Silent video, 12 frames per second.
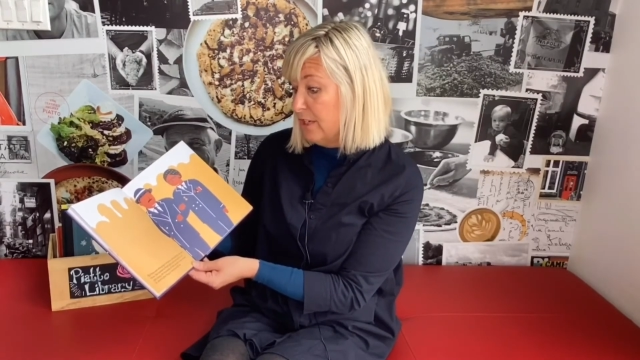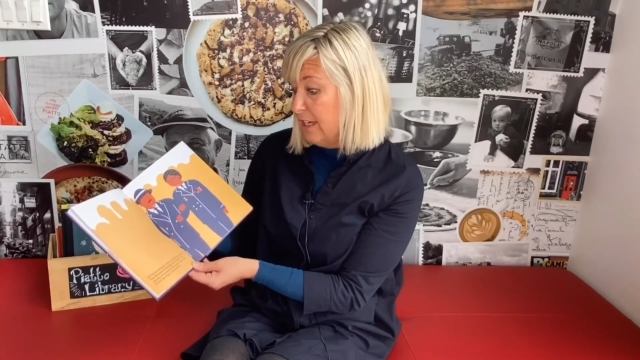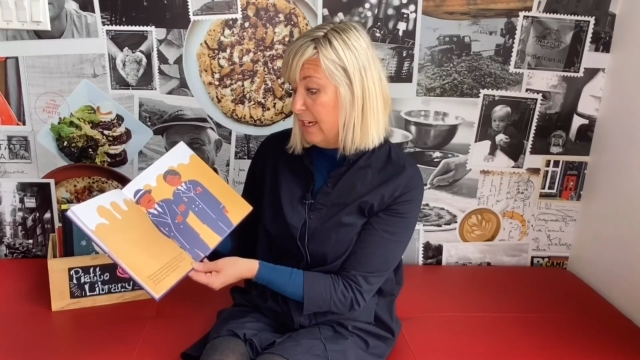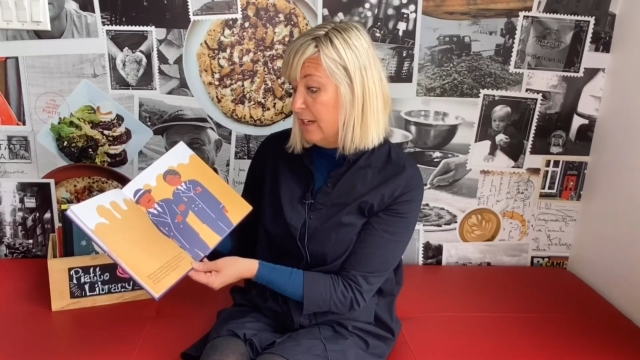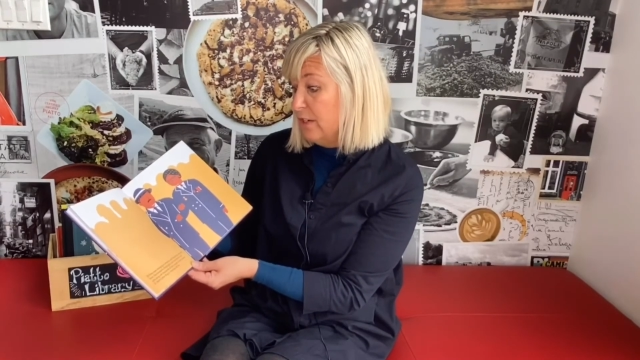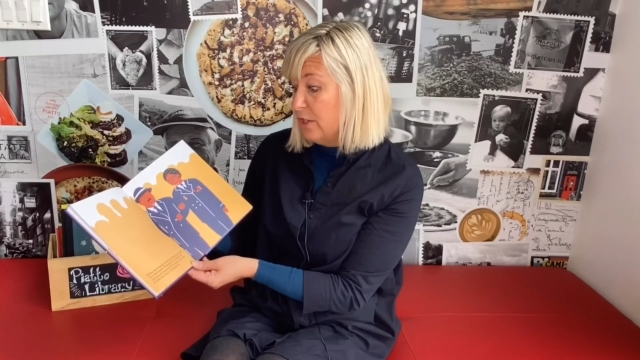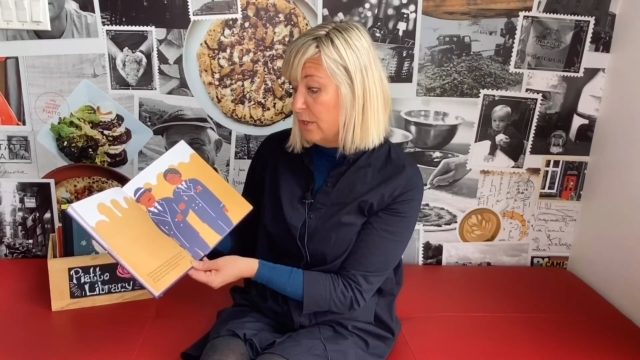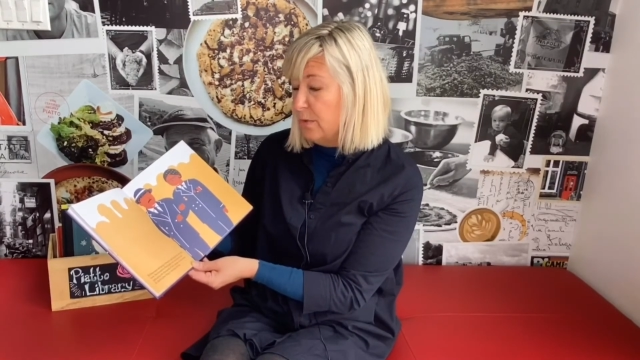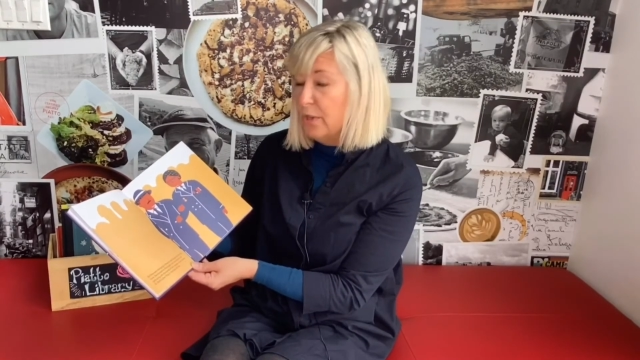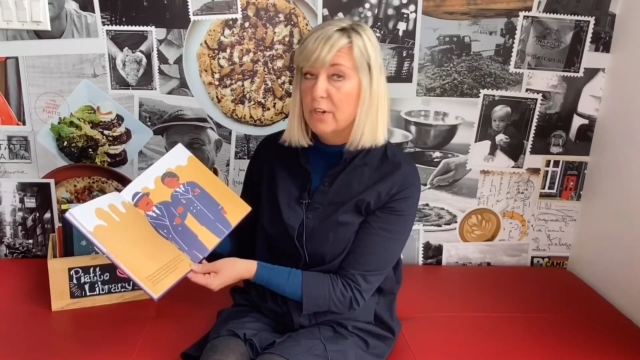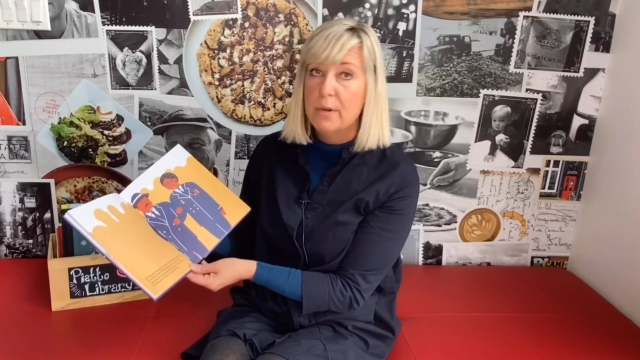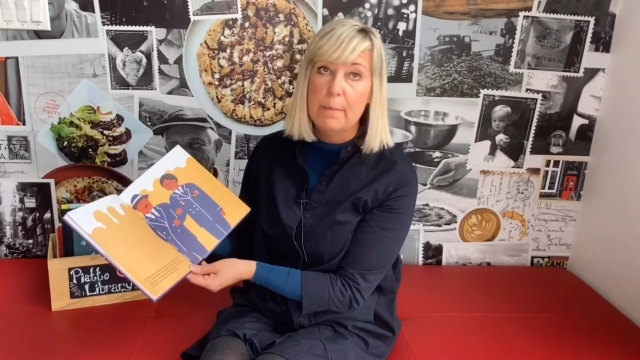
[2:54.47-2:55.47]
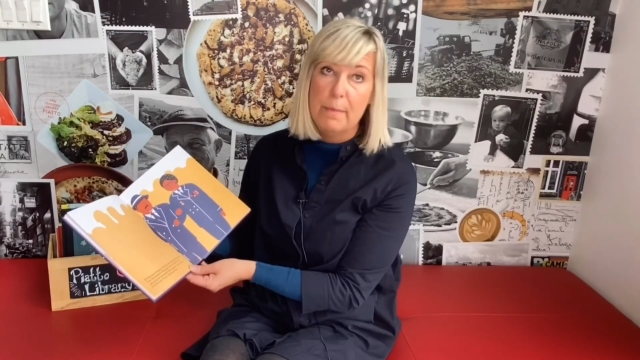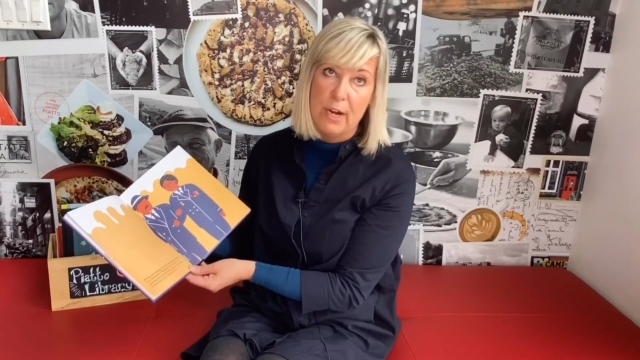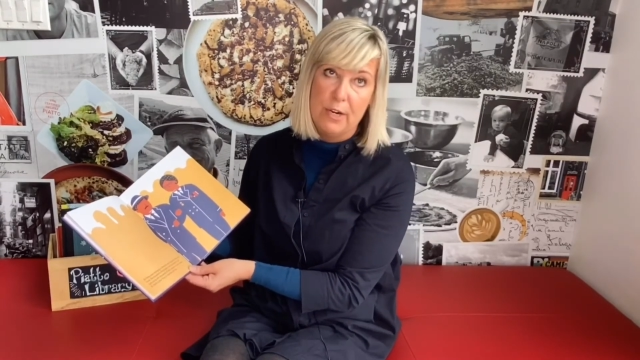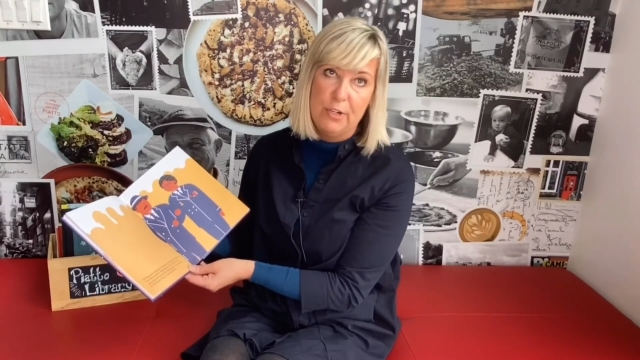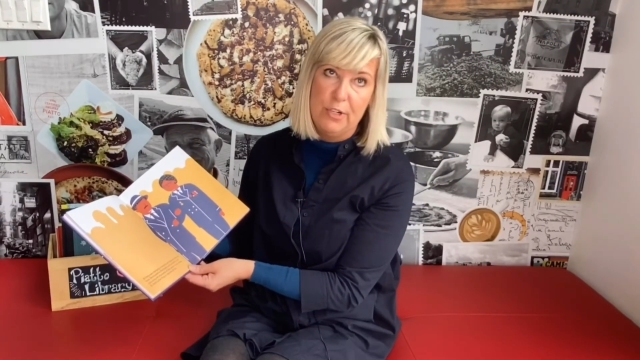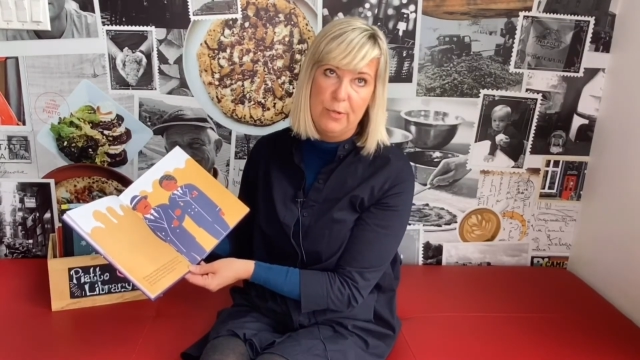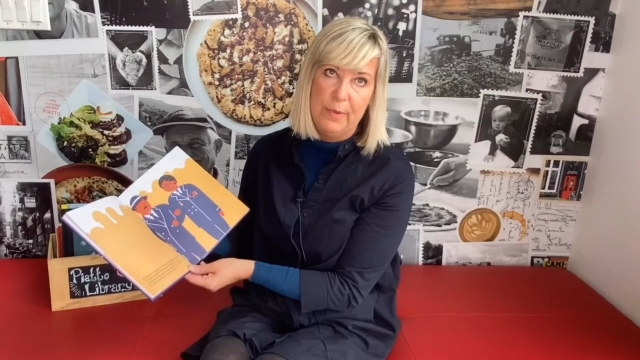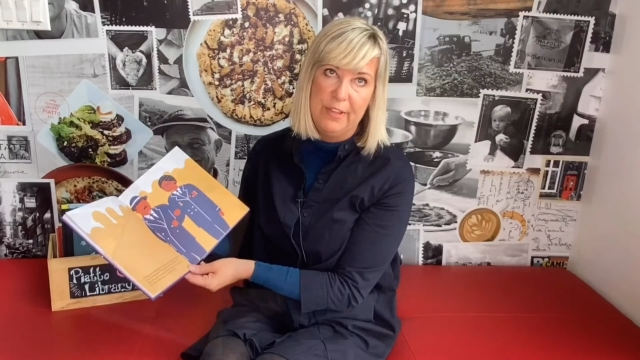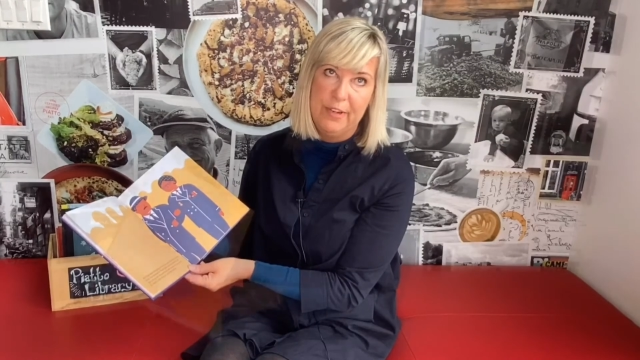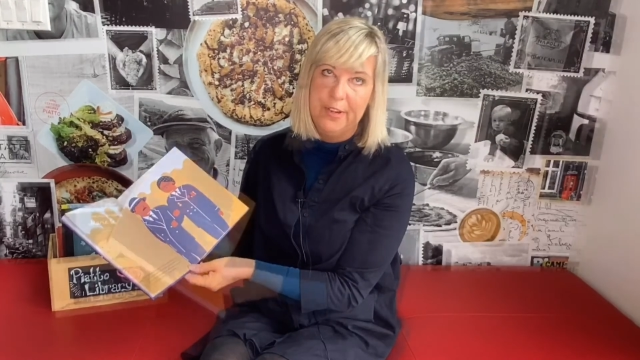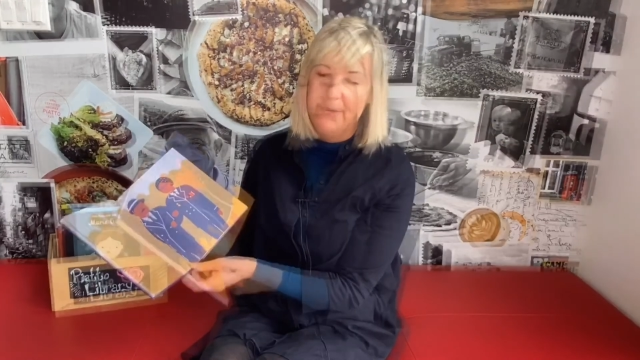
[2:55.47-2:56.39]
King Jr. marched with her.